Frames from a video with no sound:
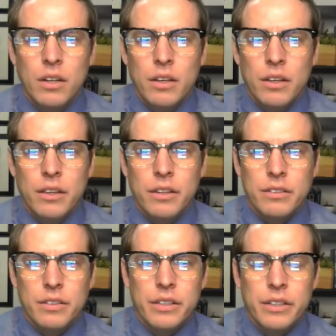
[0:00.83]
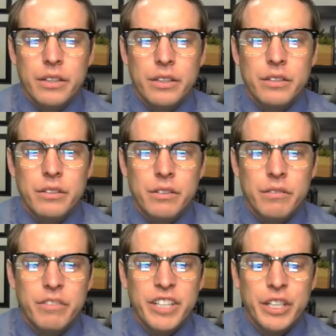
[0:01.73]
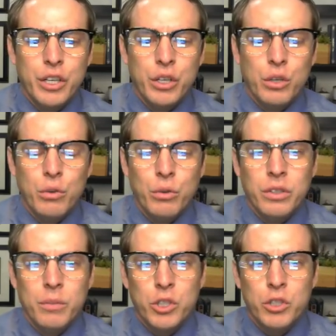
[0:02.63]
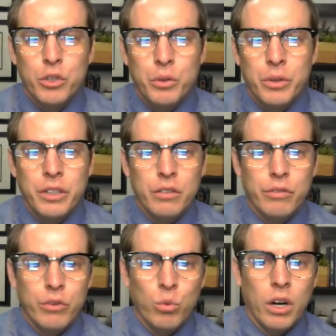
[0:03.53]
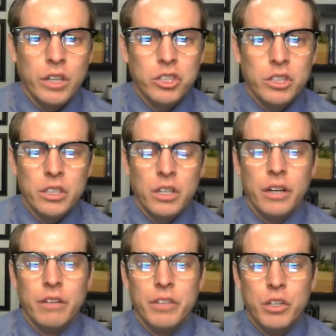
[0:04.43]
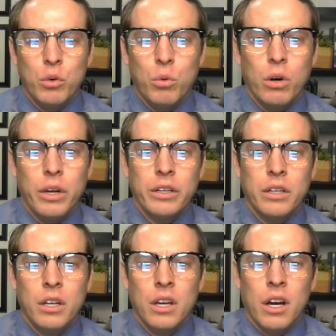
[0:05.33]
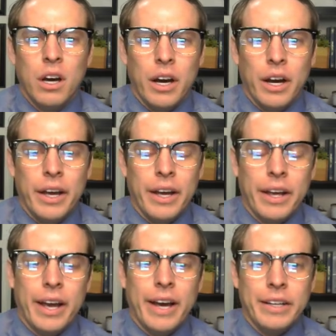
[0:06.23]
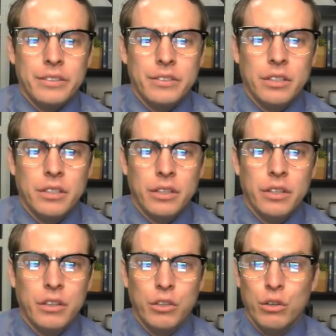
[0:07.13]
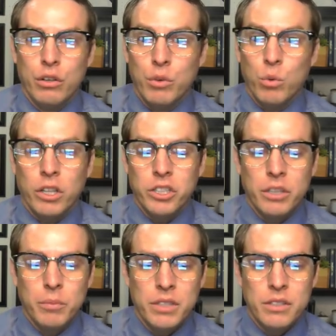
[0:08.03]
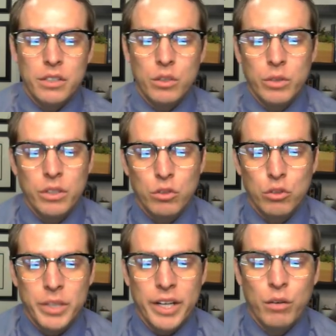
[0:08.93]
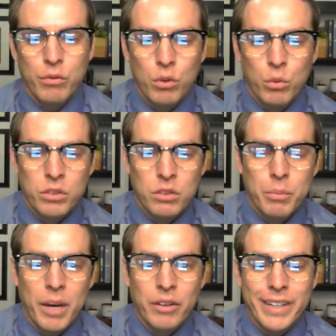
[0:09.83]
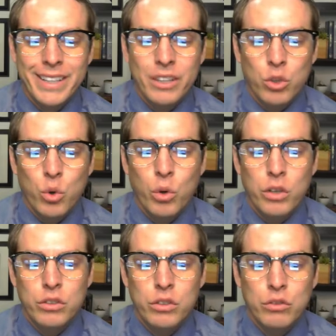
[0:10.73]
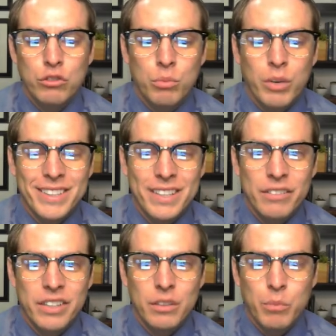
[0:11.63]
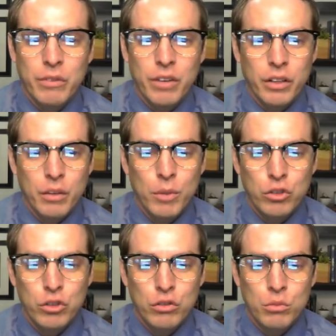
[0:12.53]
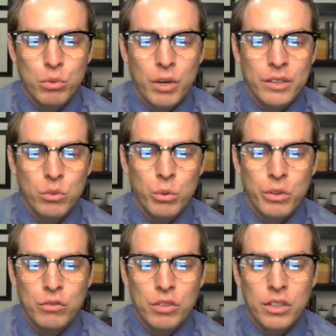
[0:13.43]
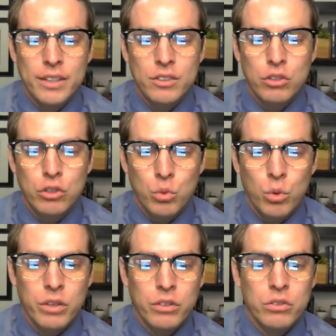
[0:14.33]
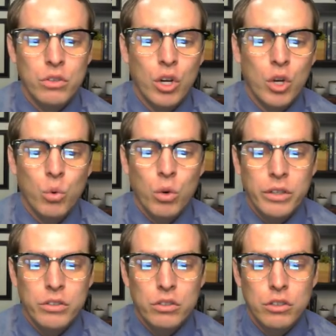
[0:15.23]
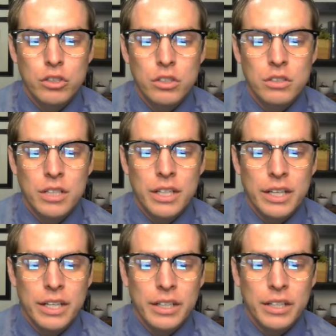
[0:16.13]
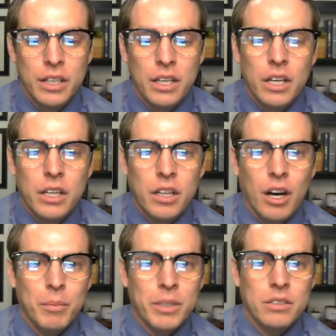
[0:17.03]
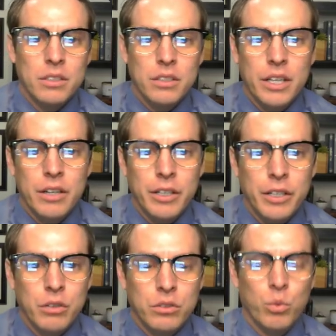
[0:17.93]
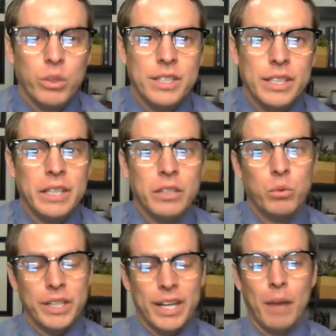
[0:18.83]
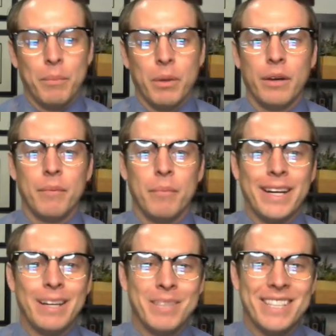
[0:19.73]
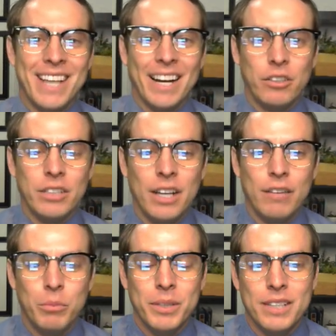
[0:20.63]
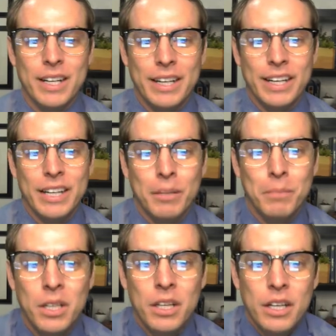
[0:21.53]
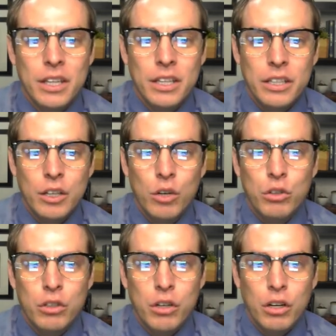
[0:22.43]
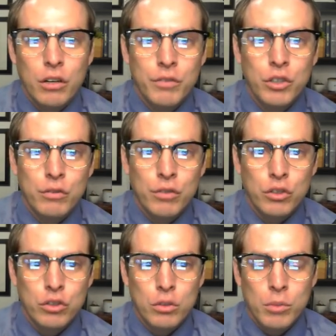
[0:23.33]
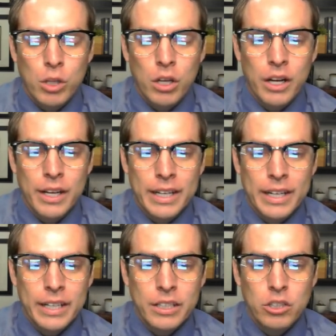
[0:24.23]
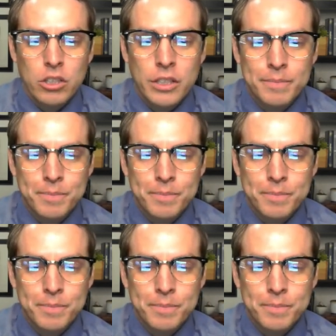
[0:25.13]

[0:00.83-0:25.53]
This is video number 2. Thank you for watching. Video 1, if you're watching them in sequence, which will be helpful, was about getting the court to suppress evidence by filing a motion to suppress. We went over search warrants, warrantless searches, and common scenarios. Once again, to recap, my name is Zachary Divelbiss. I am the owner of Future First Criminal Law and attorney.